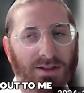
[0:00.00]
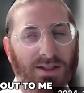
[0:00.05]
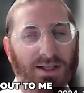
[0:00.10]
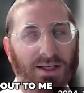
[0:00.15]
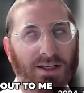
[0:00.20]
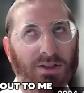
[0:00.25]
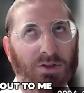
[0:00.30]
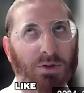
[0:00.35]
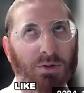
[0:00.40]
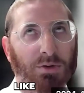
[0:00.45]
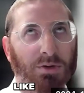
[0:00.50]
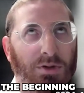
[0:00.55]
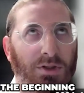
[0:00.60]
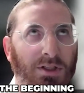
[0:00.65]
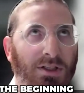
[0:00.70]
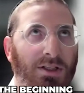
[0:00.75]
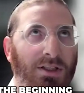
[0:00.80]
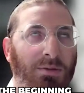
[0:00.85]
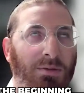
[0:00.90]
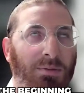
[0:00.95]
Like, so
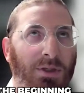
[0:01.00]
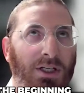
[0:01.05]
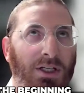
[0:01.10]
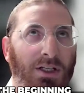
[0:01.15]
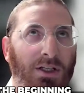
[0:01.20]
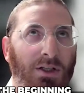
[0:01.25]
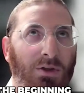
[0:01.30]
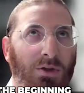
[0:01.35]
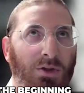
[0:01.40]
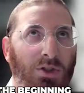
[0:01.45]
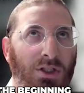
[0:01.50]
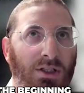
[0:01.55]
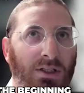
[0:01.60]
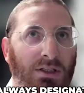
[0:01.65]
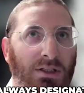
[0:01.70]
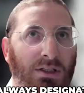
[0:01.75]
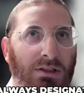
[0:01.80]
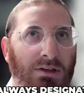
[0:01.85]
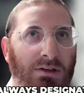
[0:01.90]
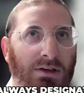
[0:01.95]
in the beginning,
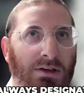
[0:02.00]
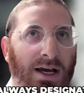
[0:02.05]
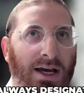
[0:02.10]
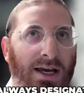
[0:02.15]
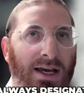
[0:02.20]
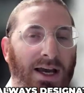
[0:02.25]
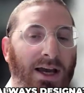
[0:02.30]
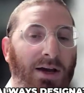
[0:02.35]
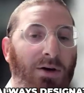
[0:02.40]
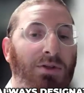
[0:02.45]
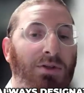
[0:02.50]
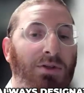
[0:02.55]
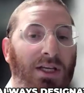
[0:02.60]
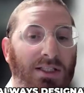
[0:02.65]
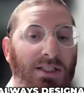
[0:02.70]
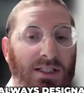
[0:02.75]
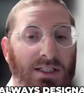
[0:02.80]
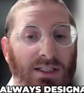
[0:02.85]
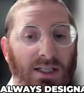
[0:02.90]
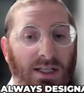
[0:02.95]
usually I always
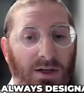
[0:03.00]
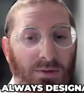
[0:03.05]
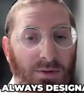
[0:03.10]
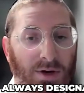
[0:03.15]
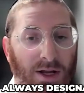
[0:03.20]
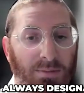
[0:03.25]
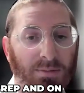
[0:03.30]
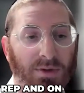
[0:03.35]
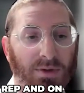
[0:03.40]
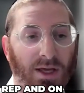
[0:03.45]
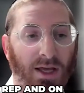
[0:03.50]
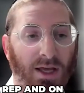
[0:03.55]
designate a rep,